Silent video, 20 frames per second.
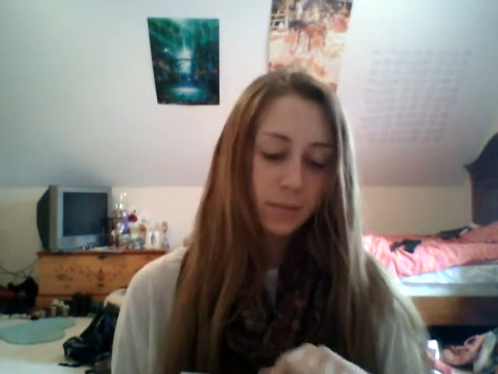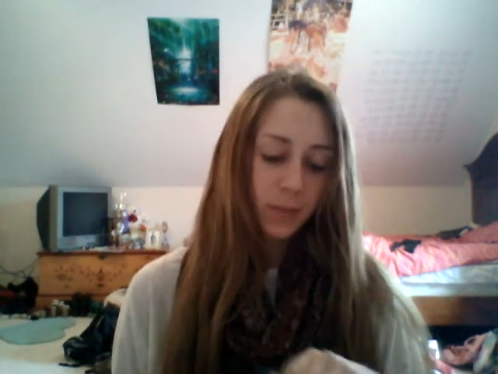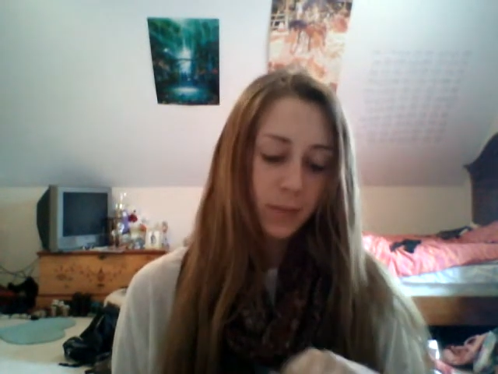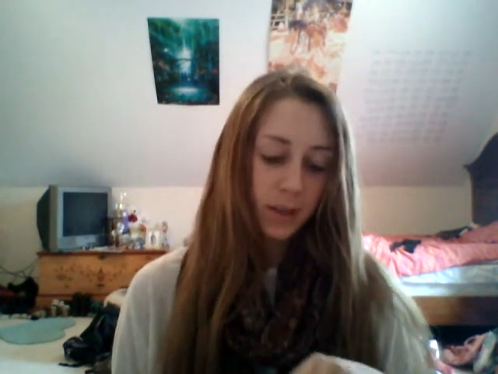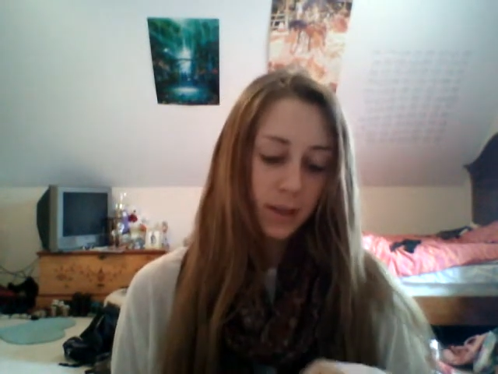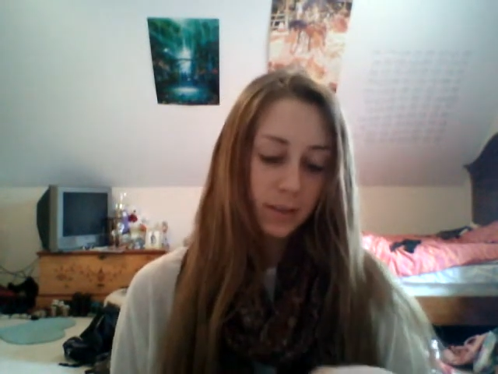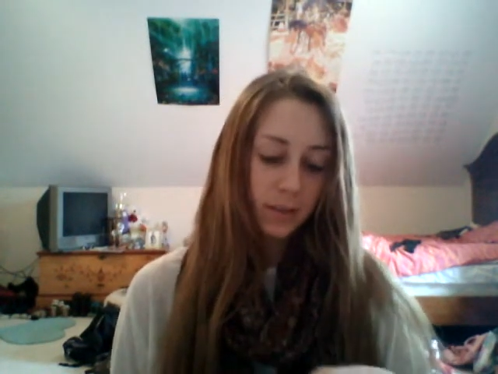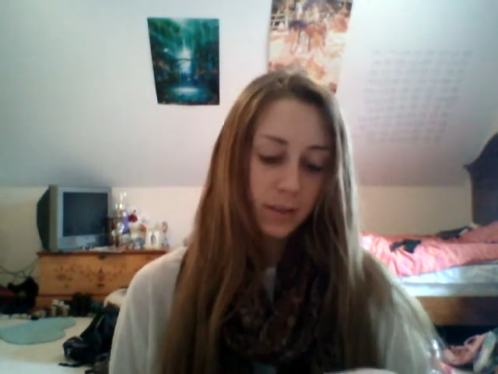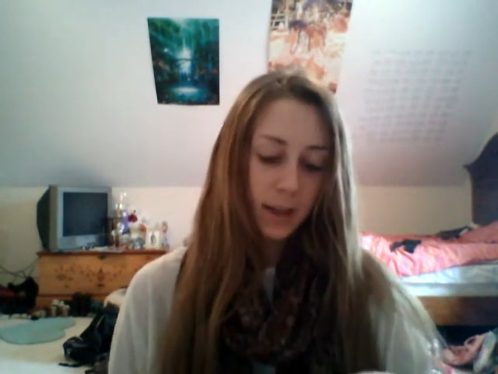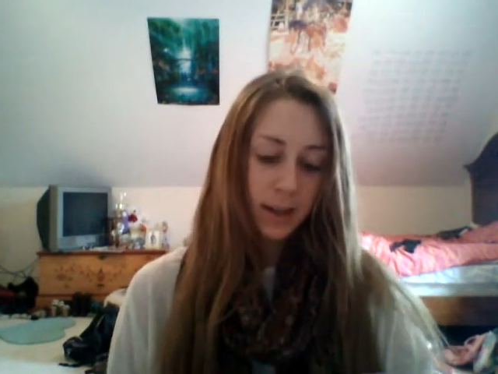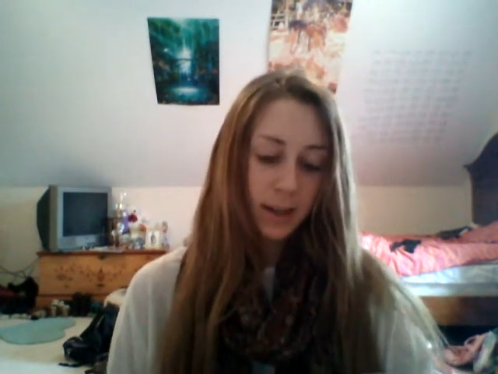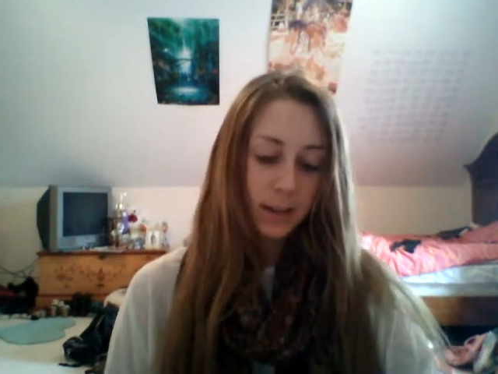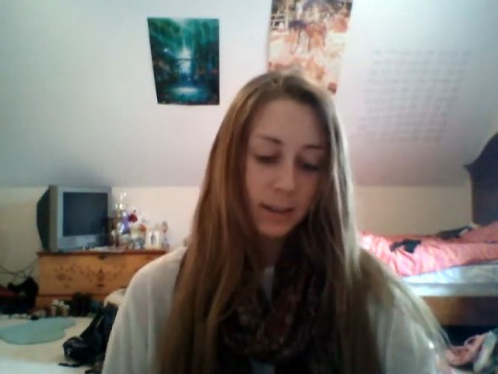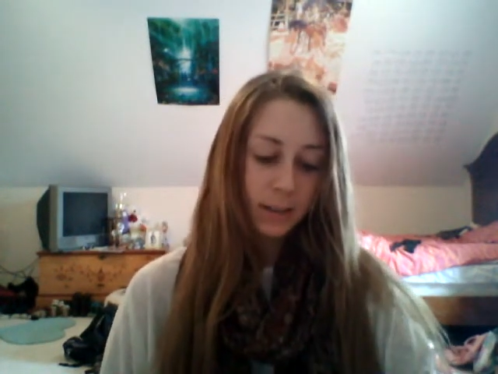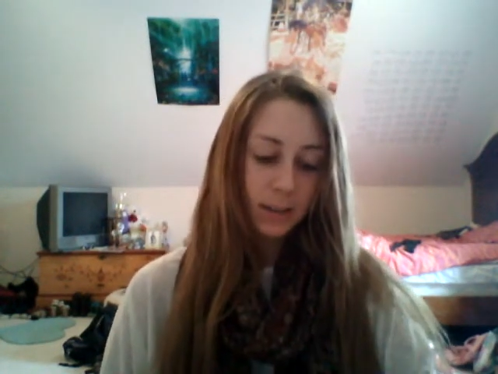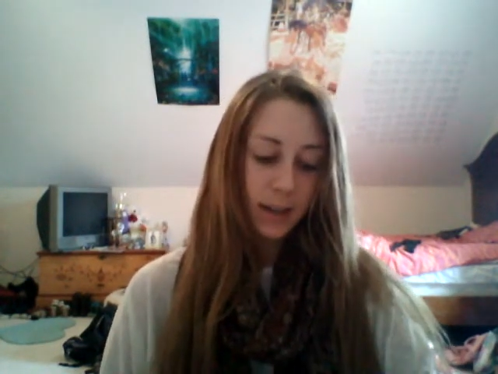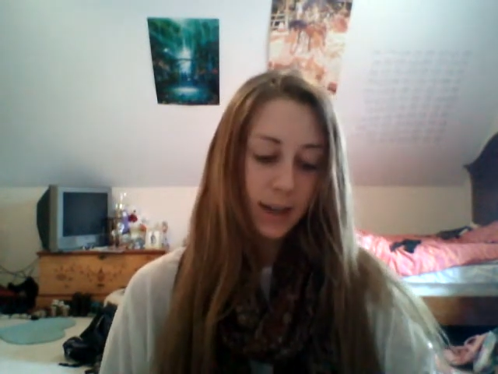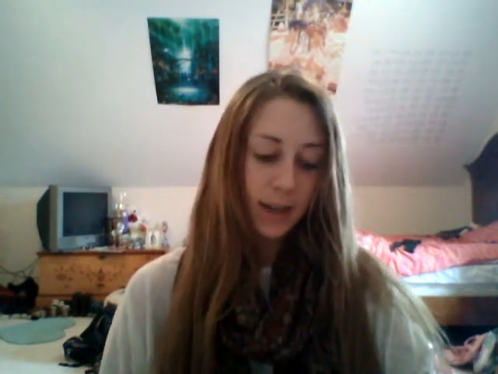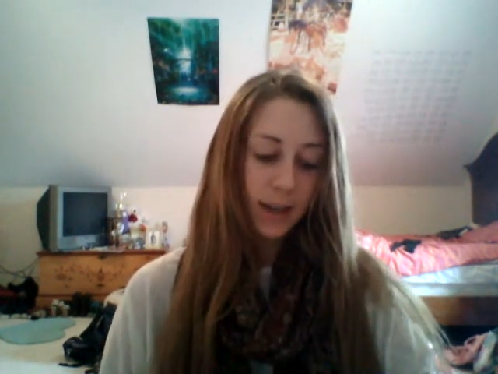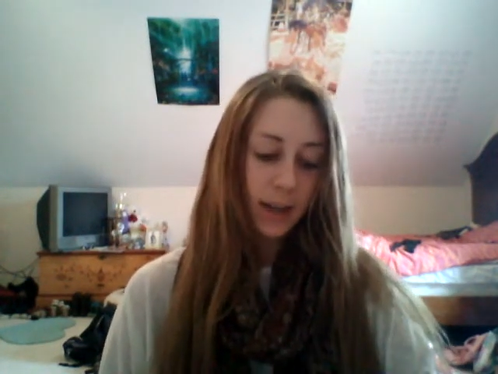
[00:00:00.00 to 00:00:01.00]
but I
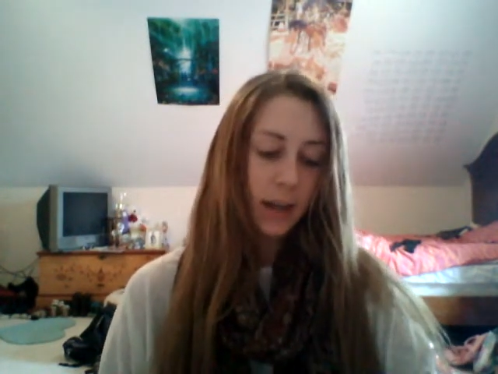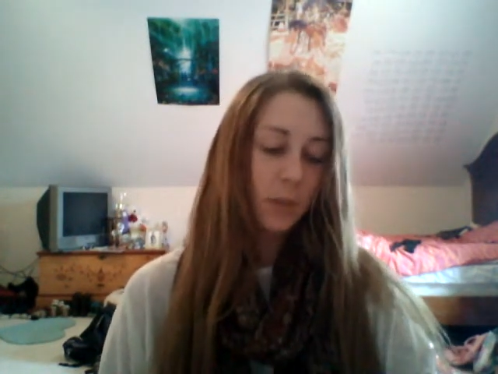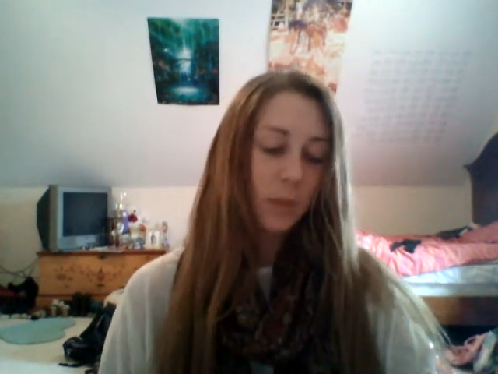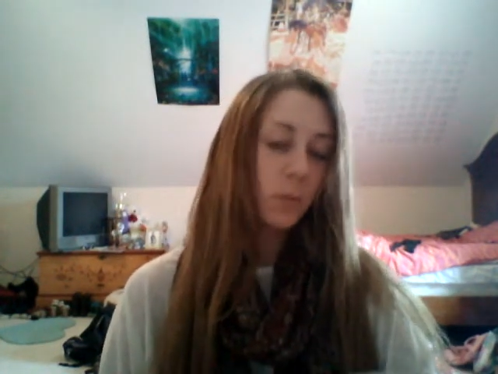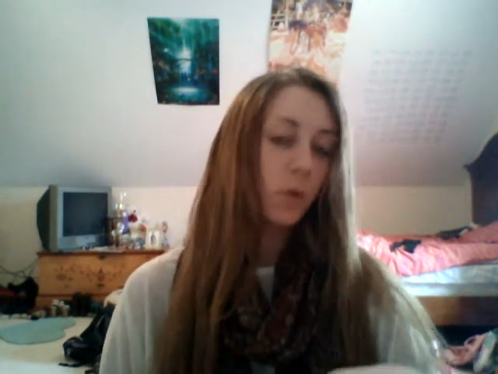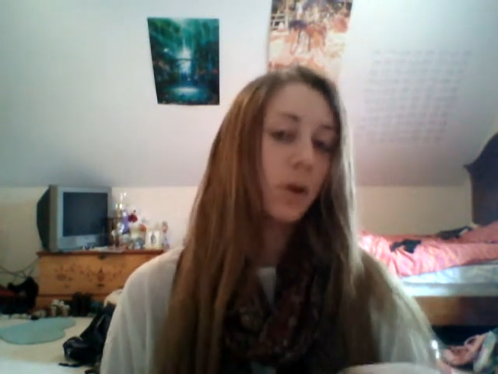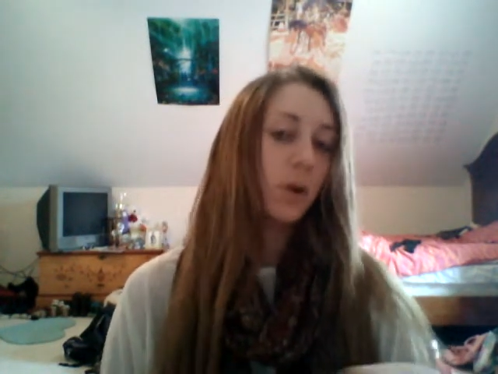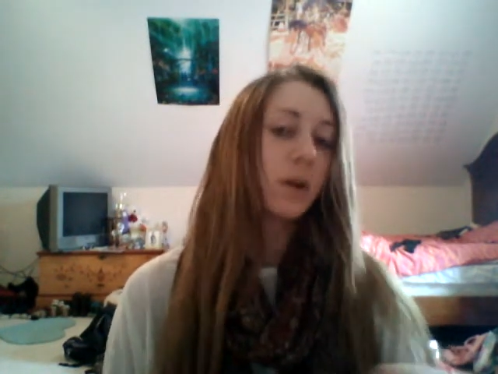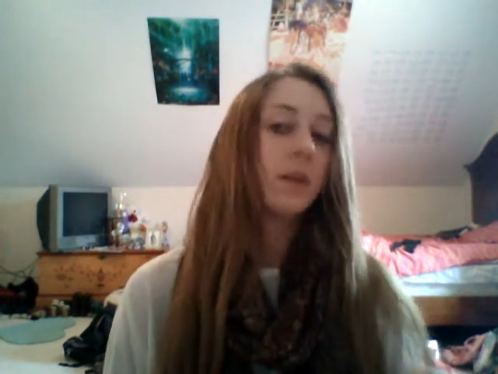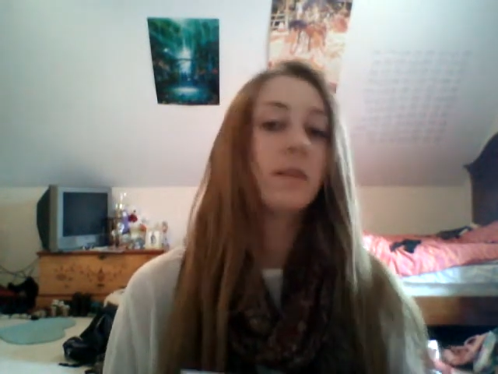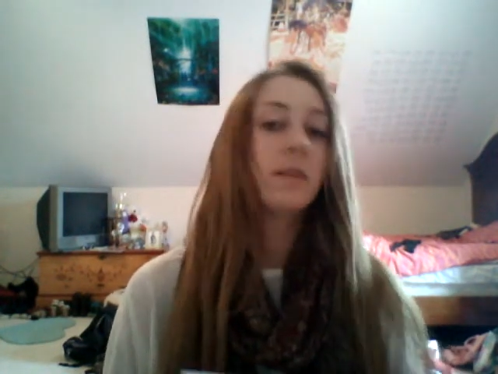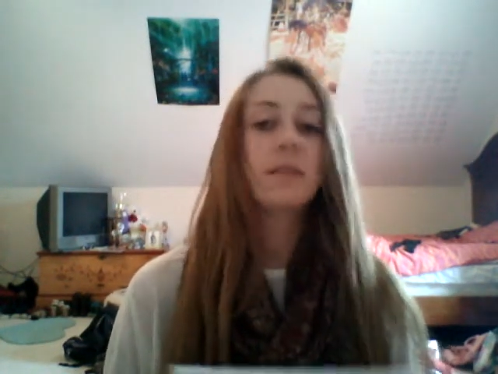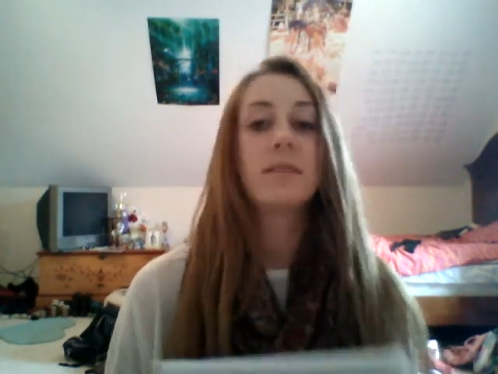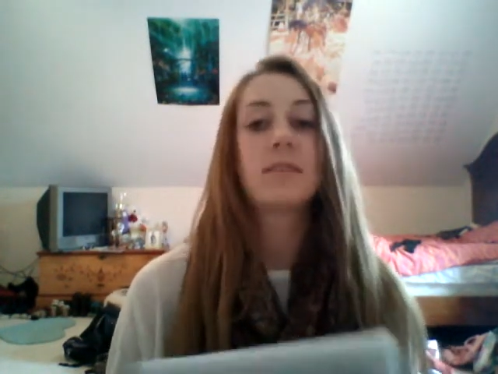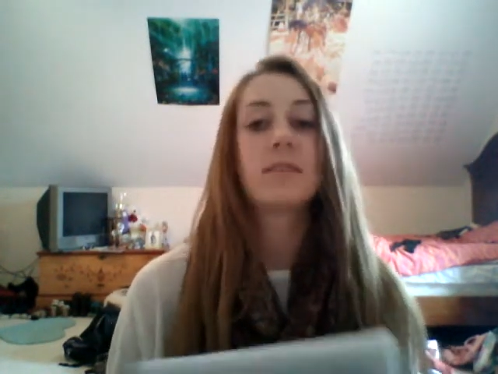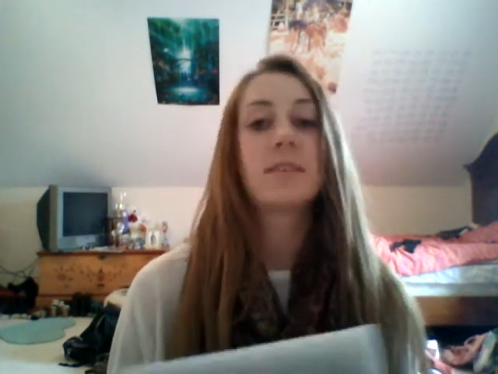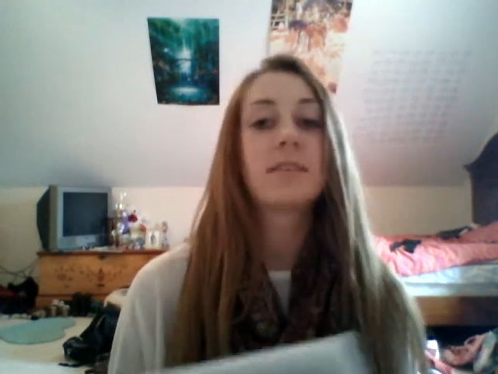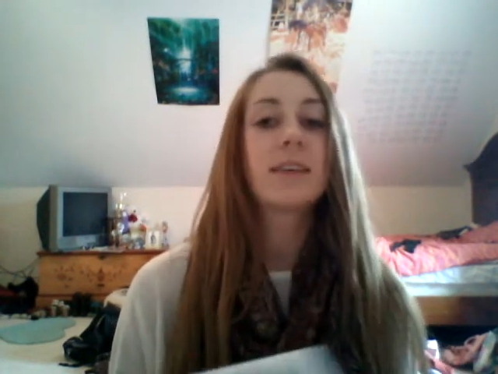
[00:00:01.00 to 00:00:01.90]
just kind of got bored and